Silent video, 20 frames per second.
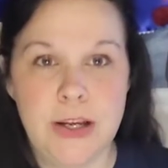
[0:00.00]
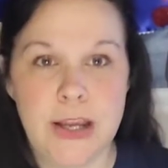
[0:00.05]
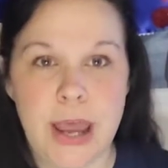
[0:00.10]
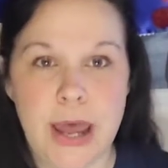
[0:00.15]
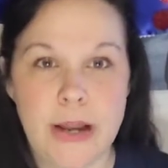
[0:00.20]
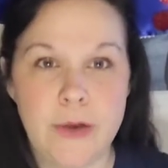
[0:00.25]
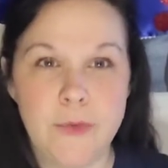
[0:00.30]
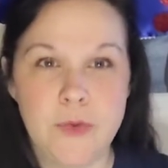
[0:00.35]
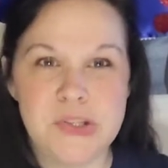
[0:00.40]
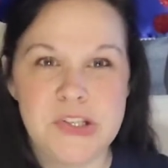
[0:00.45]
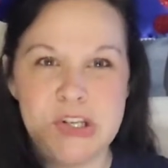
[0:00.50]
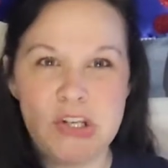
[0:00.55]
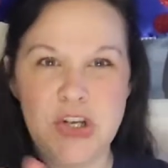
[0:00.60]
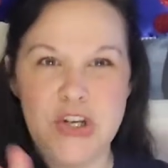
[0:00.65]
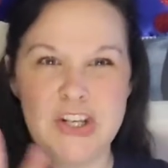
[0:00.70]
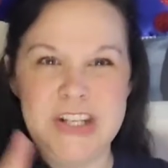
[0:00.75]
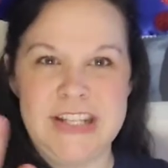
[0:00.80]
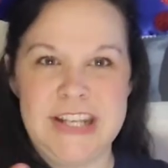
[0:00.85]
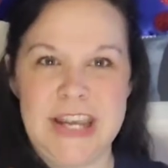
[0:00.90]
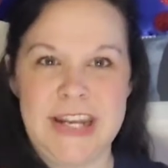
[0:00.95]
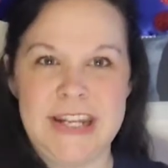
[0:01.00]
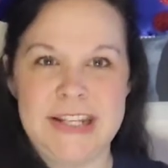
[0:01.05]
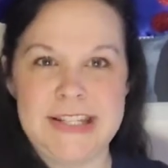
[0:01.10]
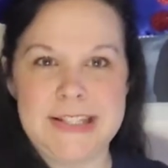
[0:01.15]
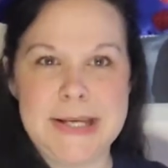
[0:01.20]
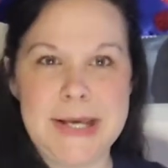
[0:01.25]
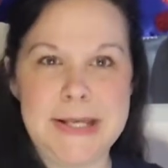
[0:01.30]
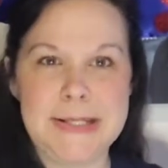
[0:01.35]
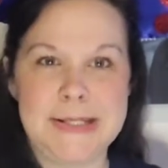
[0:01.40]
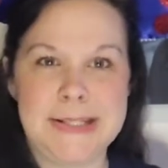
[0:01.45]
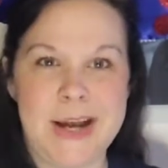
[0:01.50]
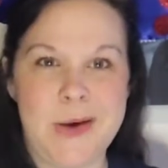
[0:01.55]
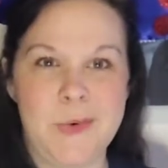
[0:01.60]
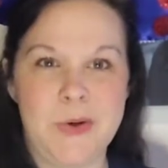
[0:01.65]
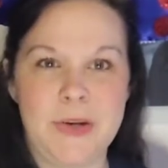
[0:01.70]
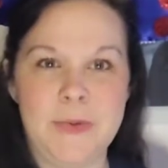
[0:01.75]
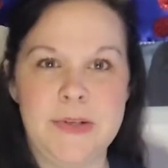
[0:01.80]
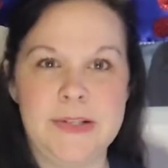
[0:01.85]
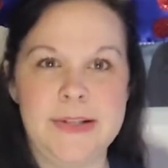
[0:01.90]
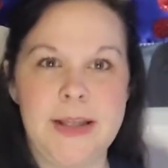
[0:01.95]
It kind of was a good day to test out
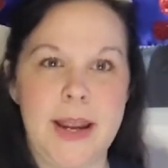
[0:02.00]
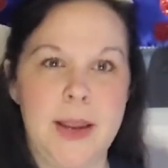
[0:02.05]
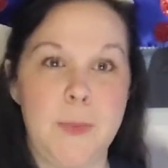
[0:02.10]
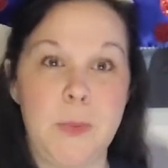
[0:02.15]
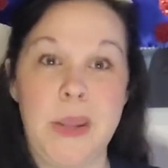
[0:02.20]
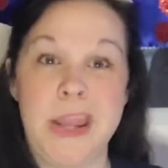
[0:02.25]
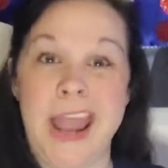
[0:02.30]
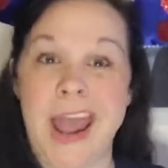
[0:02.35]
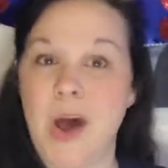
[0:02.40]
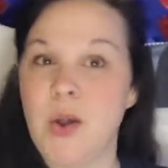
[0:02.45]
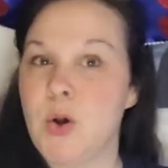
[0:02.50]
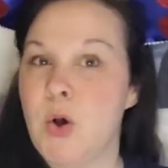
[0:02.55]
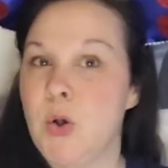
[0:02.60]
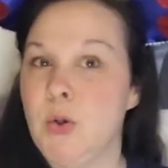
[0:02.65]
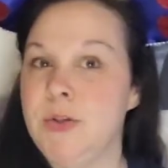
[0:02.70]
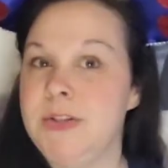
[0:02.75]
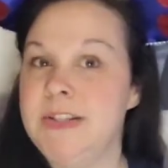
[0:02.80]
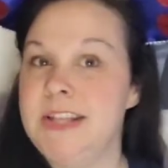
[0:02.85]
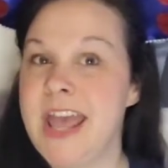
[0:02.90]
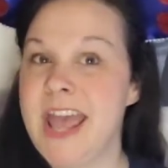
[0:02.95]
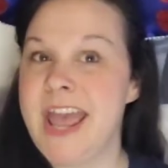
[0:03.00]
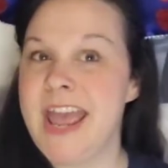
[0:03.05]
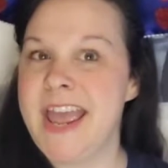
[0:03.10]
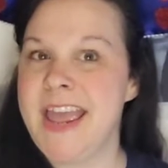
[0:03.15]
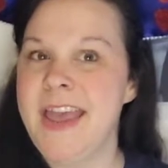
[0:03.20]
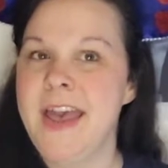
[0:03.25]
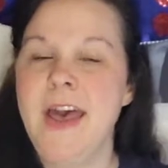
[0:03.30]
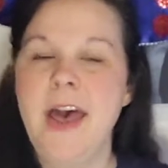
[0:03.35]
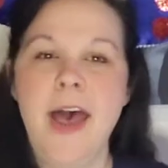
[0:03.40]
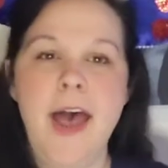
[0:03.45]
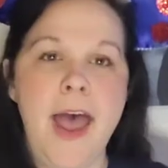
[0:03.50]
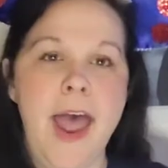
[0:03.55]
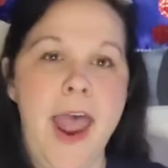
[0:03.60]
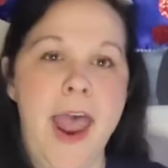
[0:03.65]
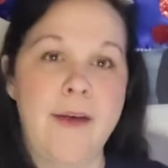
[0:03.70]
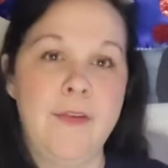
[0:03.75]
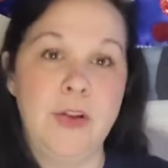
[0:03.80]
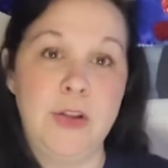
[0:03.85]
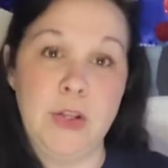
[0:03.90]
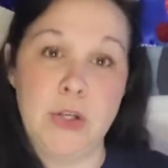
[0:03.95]
what it was like being out all day,
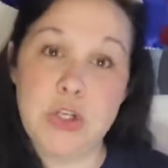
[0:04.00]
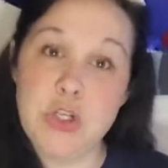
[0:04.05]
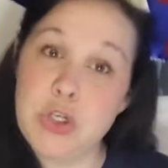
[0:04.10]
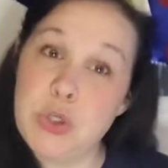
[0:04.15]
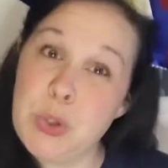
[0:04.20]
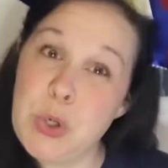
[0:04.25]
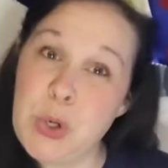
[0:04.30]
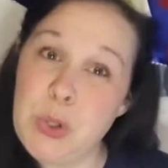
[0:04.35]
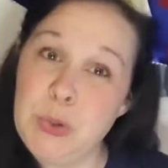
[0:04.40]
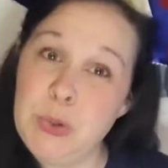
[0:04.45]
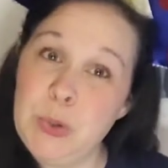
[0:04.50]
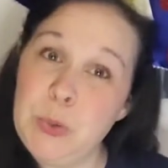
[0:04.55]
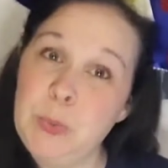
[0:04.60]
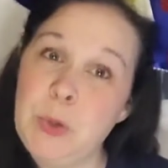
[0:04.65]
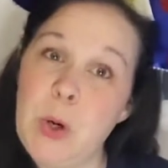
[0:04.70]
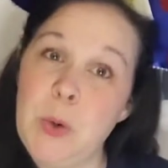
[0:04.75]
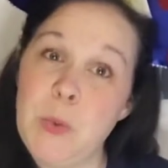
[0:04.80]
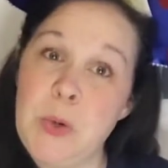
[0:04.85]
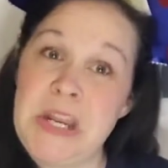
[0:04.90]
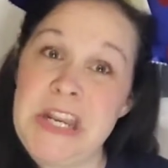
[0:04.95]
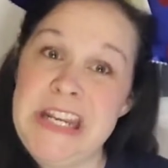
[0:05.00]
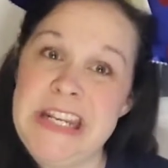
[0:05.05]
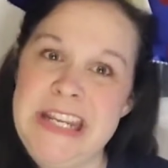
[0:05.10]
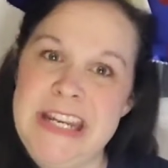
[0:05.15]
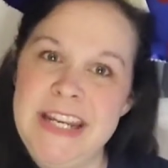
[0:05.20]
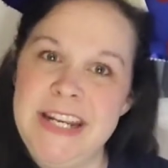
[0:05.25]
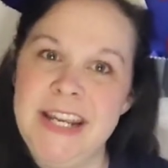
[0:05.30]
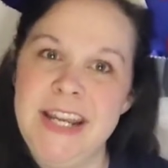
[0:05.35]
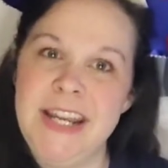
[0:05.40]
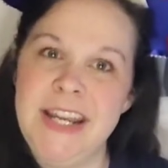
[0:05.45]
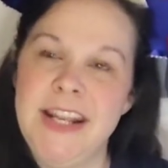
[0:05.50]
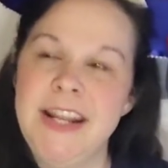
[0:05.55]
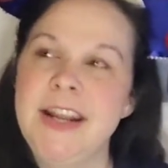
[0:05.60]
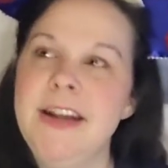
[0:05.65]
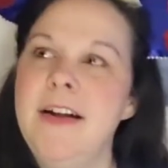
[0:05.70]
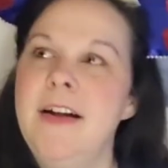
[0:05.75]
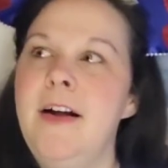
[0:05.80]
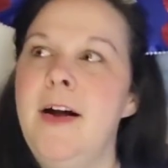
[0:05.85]
having the stroller, what we needed.